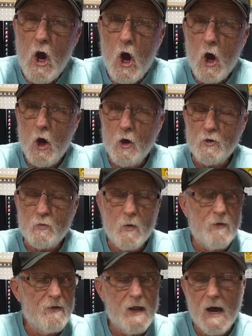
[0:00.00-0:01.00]
hose
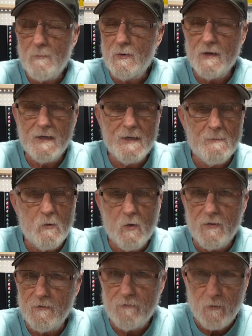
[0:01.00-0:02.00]
will not put any more
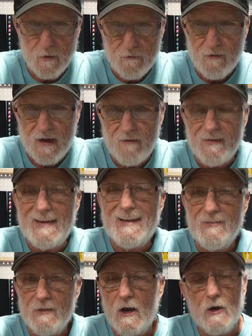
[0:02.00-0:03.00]
than 45
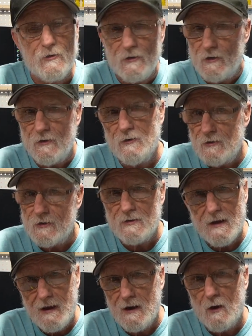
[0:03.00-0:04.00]
in there, so you just
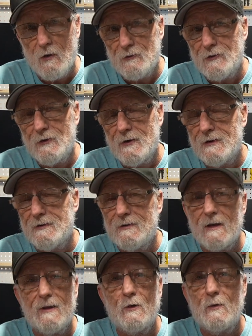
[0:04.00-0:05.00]
hang on to it
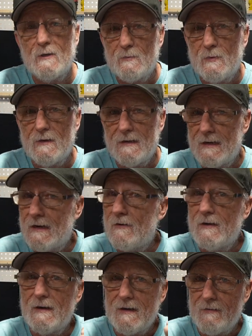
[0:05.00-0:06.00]
until it quits putting air
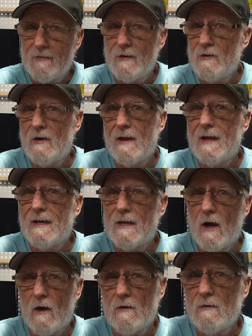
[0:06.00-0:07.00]
in it, and then you let it
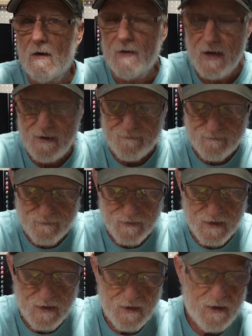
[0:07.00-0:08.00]
go. Okay,
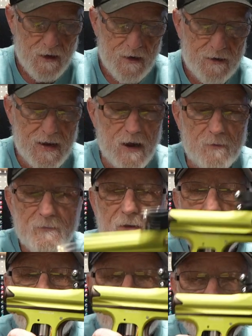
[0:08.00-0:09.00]
now
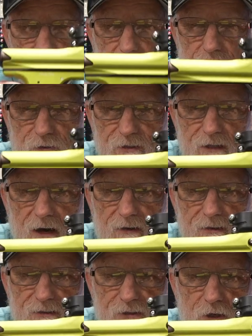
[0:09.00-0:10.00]
you'll see a
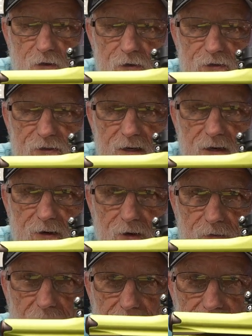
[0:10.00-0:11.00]
little silver cylinder
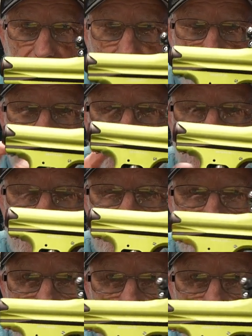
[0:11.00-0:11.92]
right there. That is